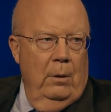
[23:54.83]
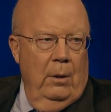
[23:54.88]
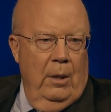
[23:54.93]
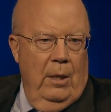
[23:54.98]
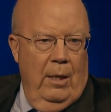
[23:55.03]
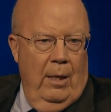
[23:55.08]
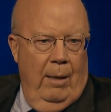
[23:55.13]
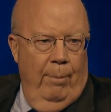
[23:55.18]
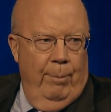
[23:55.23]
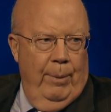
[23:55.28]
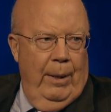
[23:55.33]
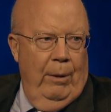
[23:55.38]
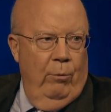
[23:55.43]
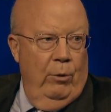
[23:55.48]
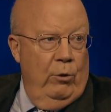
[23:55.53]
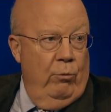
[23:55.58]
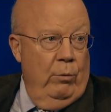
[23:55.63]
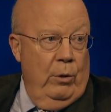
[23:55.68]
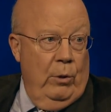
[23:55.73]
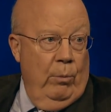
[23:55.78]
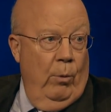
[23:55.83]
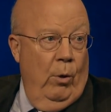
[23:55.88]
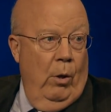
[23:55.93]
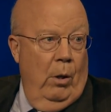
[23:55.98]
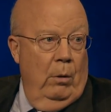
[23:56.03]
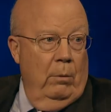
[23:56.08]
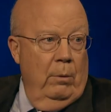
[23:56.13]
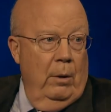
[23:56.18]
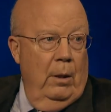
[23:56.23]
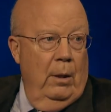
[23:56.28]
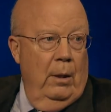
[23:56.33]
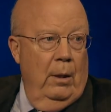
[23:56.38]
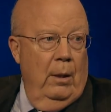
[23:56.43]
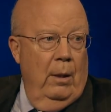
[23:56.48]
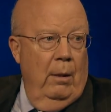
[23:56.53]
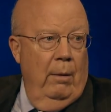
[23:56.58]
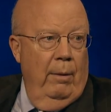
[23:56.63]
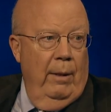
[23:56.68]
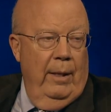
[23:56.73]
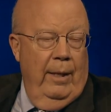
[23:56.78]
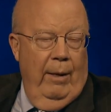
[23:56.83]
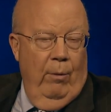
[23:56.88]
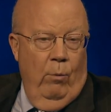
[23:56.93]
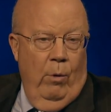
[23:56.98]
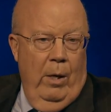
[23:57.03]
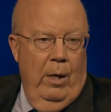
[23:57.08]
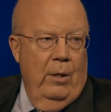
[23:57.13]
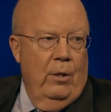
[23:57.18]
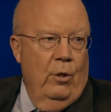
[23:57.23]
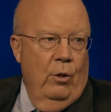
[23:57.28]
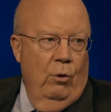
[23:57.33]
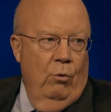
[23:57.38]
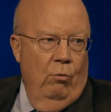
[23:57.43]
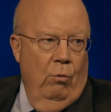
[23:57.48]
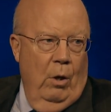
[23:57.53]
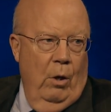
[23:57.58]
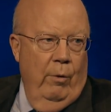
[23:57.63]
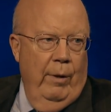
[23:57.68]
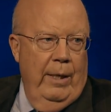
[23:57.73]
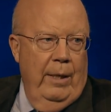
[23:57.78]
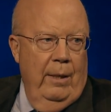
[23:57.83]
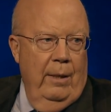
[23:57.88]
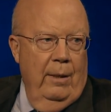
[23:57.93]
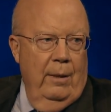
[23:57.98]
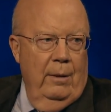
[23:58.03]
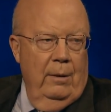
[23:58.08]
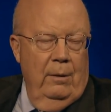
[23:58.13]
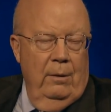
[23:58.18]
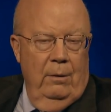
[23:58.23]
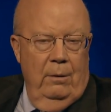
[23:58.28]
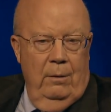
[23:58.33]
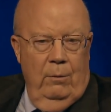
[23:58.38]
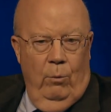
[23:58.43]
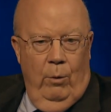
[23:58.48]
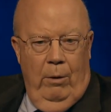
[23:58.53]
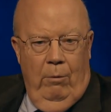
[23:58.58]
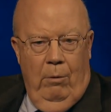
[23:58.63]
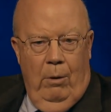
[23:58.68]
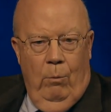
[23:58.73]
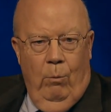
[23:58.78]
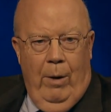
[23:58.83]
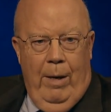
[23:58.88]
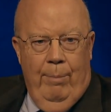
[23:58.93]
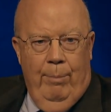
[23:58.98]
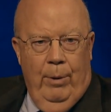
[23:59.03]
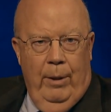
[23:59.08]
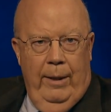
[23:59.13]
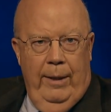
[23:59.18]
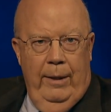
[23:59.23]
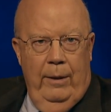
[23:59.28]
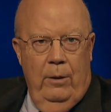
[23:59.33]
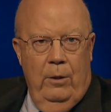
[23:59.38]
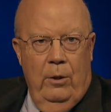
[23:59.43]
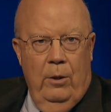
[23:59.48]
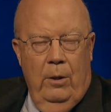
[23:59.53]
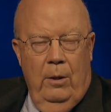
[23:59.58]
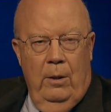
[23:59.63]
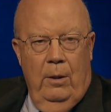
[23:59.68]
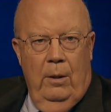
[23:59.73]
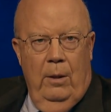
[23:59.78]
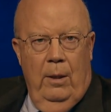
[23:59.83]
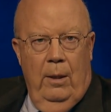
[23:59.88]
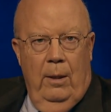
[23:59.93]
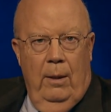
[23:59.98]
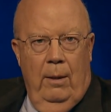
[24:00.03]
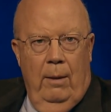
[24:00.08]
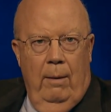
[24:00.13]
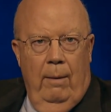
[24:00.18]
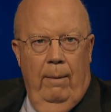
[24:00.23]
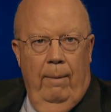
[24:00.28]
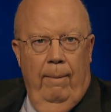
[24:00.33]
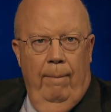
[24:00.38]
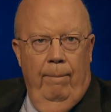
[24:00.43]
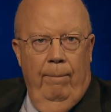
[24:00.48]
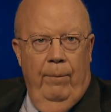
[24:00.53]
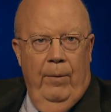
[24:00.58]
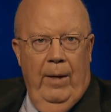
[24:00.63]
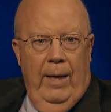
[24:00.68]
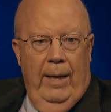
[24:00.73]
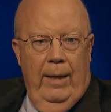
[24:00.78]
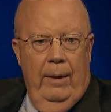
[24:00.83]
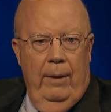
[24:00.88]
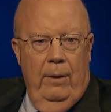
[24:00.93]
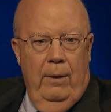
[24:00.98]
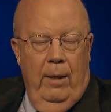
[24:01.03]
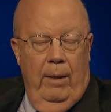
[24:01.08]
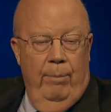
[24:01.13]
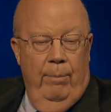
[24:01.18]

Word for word: company, which was small. Uh, they wanted to grow it. We were in White Plains, um, and I